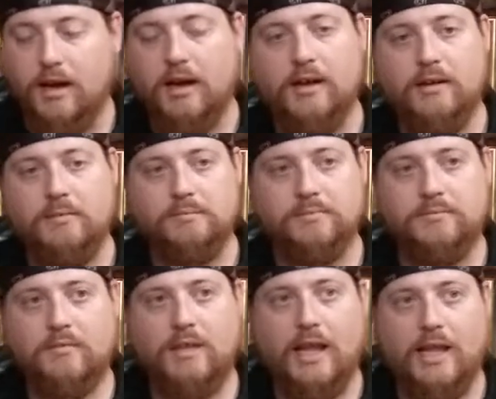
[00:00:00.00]

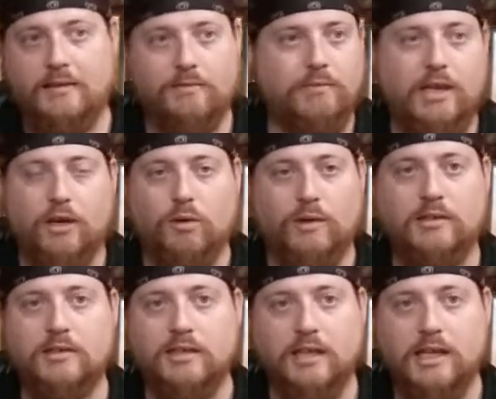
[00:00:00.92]
And here
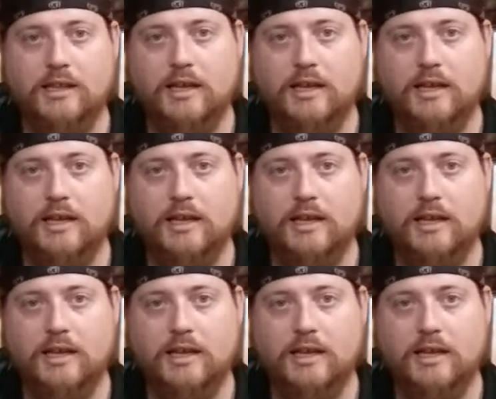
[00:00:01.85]
recently,